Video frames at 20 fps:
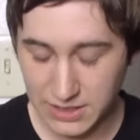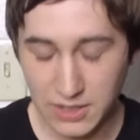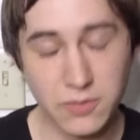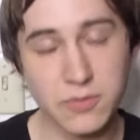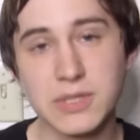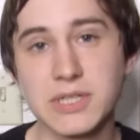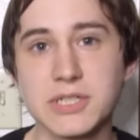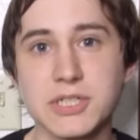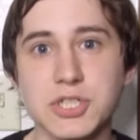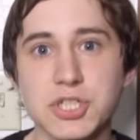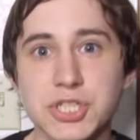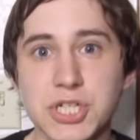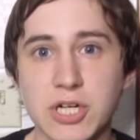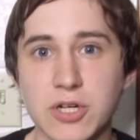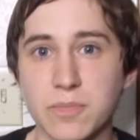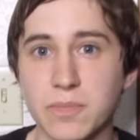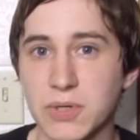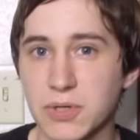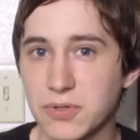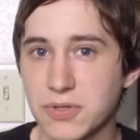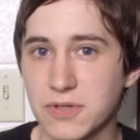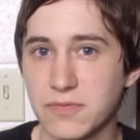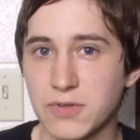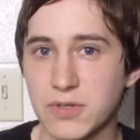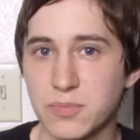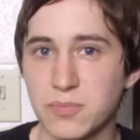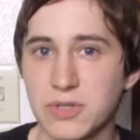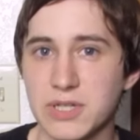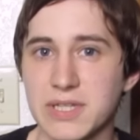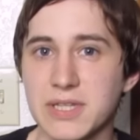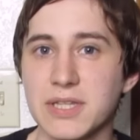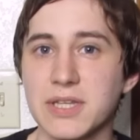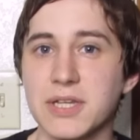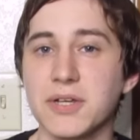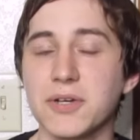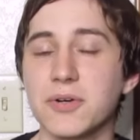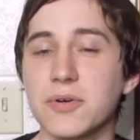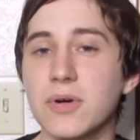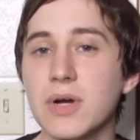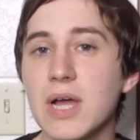and I wanted to share both of them with
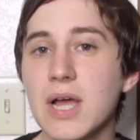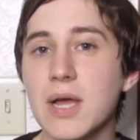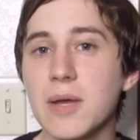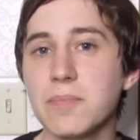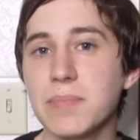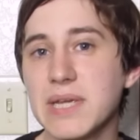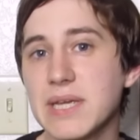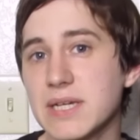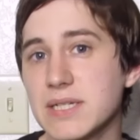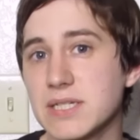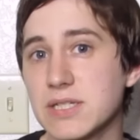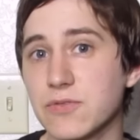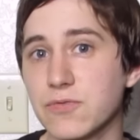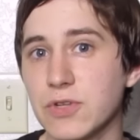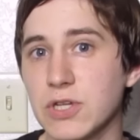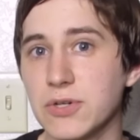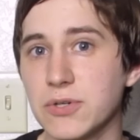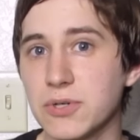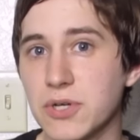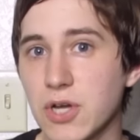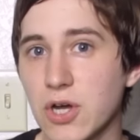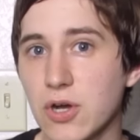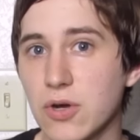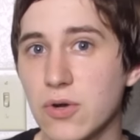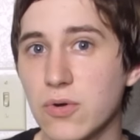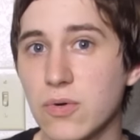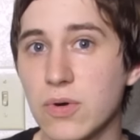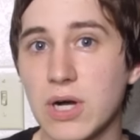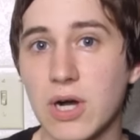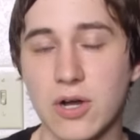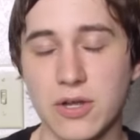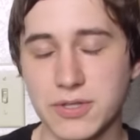you because if you'll go,